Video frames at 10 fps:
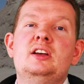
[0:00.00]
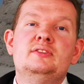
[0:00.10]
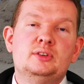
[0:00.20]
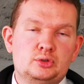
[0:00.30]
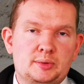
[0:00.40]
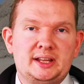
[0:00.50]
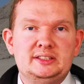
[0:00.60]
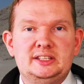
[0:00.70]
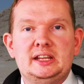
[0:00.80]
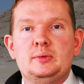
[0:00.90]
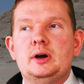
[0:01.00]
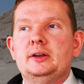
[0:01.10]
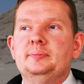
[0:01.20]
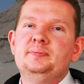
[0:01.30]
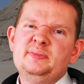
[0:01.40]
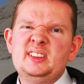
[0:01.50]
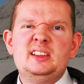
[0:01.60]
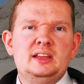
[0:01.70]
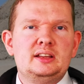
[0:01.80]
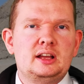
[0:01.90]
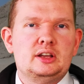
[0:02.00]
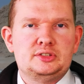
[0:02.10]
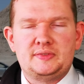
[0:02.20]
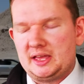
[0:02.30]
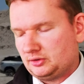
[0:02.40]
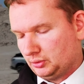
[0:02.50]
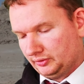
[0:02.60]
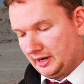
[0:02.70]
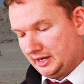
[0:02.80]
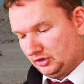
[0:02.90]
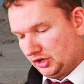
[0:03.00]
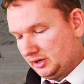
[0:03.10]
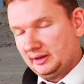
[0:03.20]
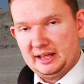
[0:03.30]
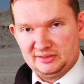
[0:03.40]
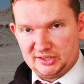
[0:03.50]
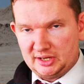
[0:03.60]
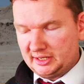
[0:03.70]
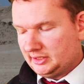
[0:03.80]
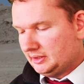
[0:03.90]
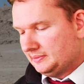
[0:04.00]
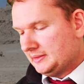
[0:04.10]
Volkswagen Tiguan, cars of that sort of nature and size.